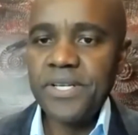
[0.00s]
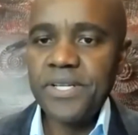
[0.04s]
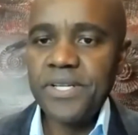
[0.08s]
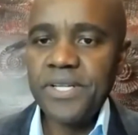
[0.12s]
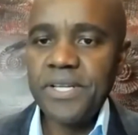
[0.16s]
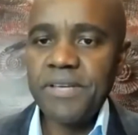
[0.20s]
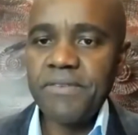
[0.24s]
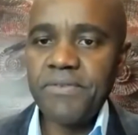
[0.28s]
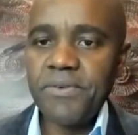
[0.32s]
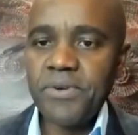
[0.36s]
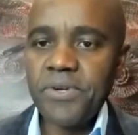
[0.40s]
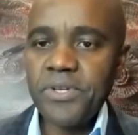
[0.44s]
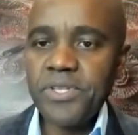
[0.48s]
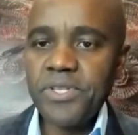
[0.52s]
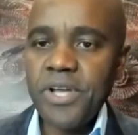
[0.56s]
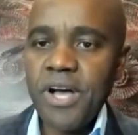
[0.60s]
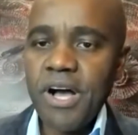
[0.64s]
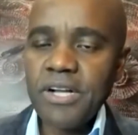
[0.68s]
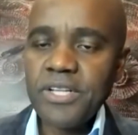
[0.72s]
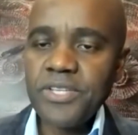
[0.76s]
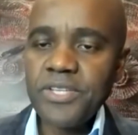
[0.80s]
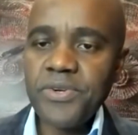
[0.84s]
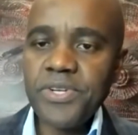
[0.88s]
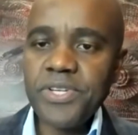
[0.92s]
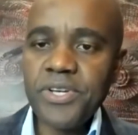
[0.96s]
If you're a
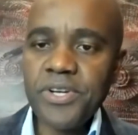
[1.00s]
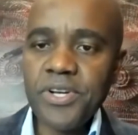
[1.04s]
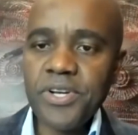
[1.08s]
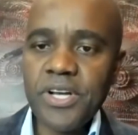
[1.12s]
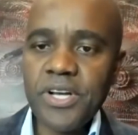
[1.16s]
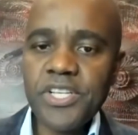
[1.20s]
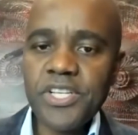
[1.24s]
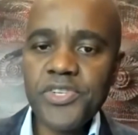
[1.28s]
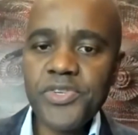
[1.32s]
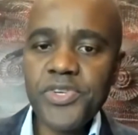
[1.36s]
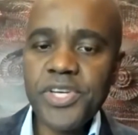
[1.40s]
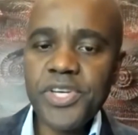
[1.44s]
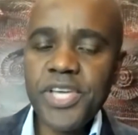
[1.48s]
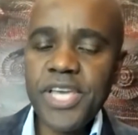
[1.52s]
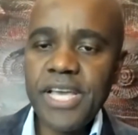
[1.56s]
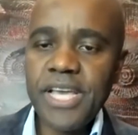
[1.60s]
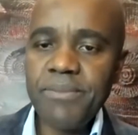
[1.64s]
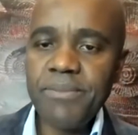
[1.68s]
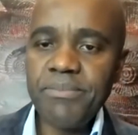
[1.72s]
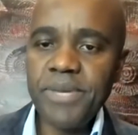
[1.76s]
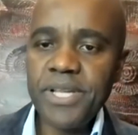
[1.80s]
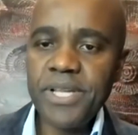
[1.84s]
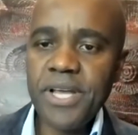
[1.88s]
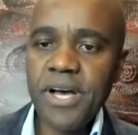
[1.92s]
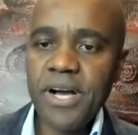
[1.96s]
doctor in your country, you
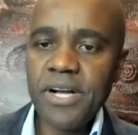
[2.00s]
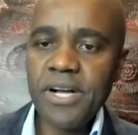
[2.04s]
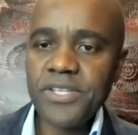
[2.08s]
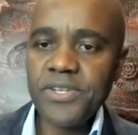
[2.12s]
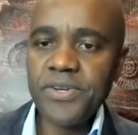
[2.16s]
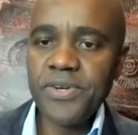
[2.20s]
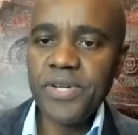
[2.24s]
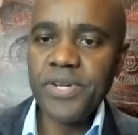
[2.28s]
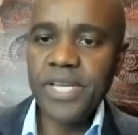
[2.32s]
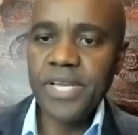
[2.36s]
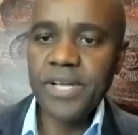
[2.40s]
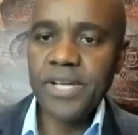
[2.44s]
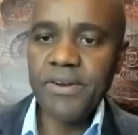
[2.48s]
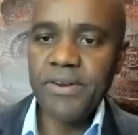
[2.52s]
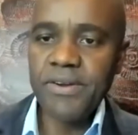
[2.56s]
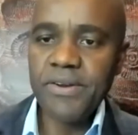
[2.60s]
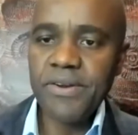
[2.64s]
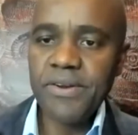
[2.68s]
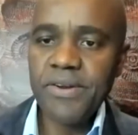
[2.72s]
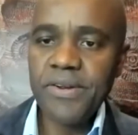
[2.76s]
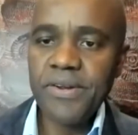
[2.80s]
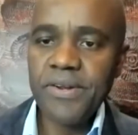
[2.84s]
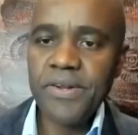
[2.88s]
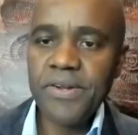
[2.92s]
can't be a doctor here.